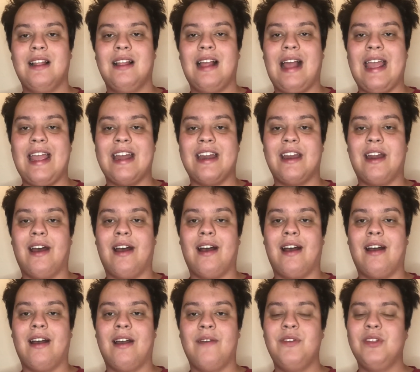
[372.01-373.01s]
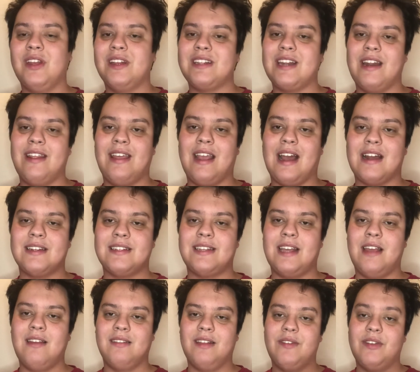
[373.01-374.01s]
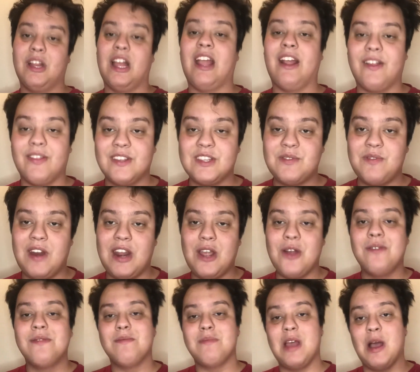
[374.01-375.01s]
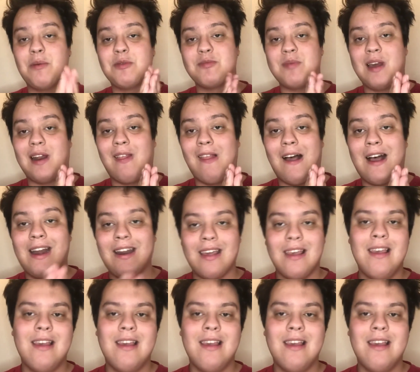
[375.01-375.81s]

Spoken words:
And if you liked anything I had to say, leave a like on this video. Helps me out a lot.